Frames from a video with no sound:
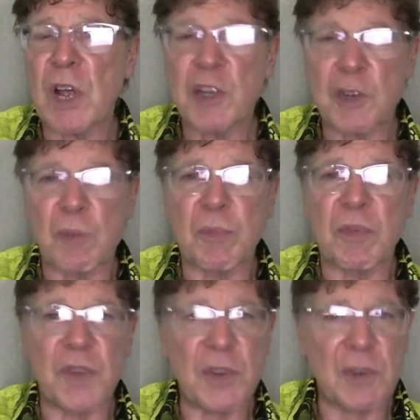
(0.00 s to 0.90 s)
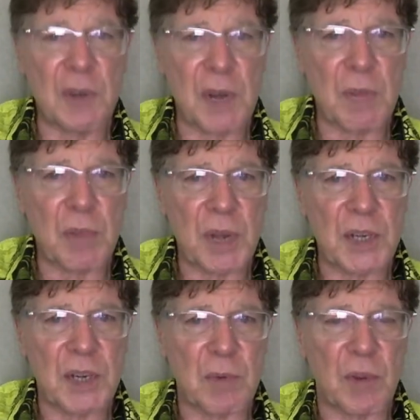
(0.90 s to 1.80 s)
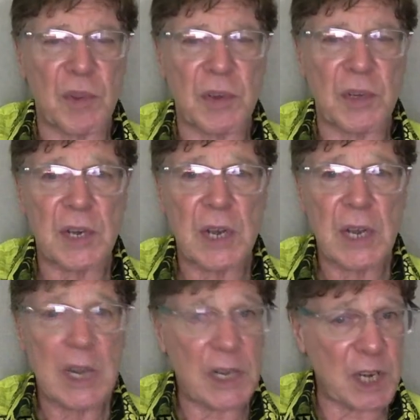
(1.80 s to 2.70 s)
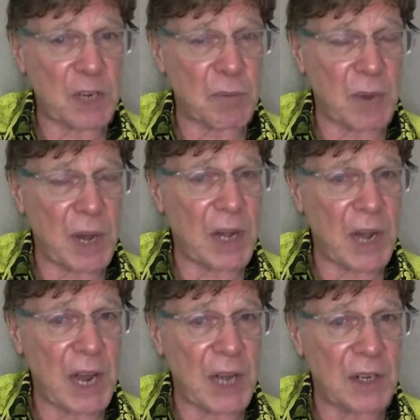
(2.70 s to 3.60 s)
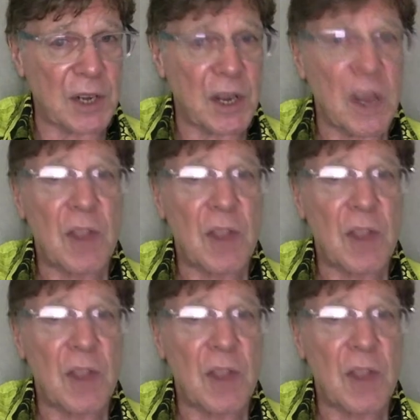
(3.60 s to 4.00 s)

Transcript: superficially impressive brothers is explained in Acts